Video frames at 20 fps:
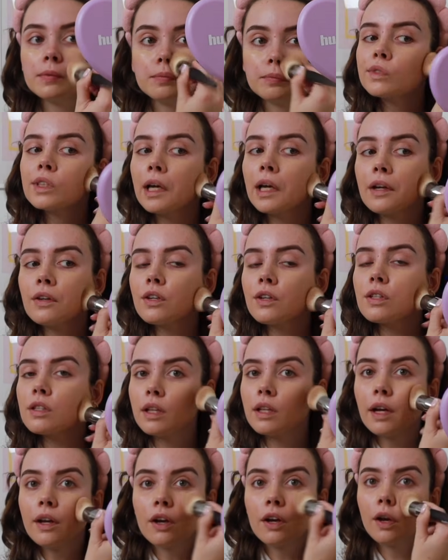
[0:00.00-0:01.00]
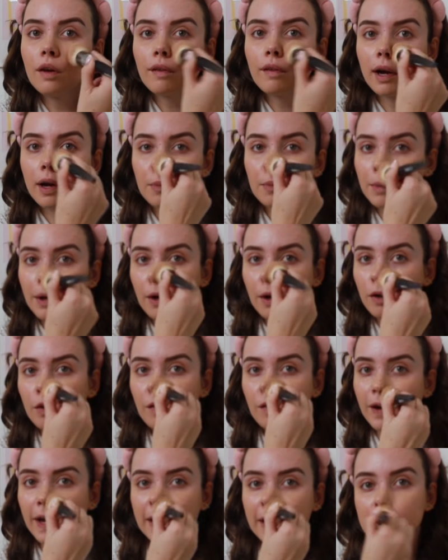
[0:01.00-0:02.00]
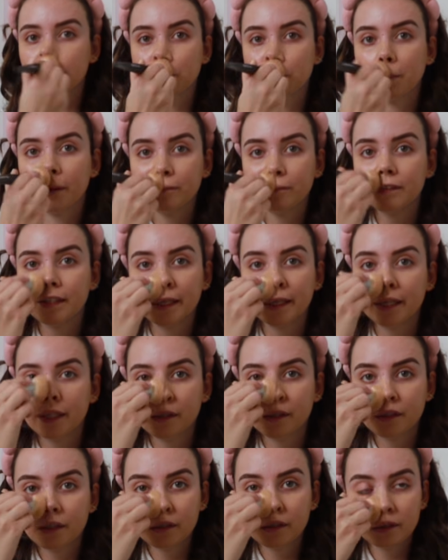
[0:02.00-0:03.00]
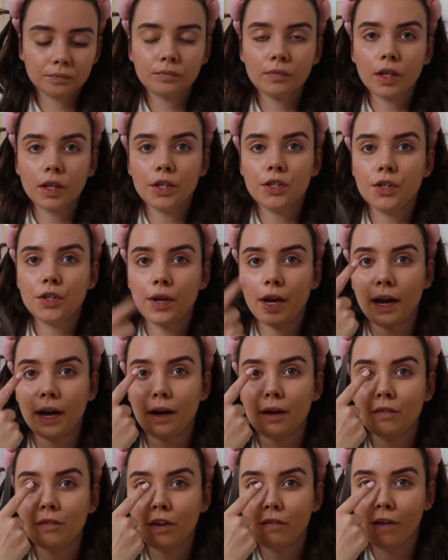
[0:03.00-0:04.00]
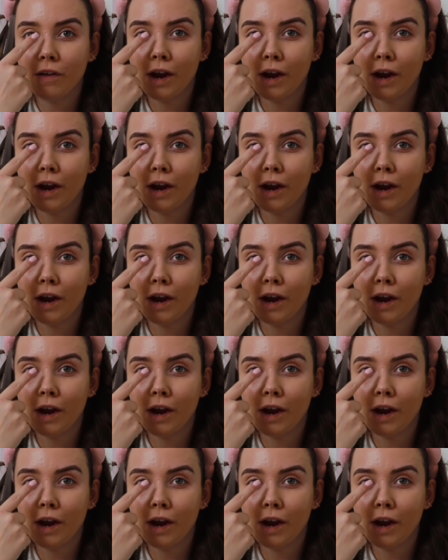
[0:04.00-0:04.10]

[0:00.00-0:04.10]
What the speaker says: And I just like go around my whole face and buff it in. I do have a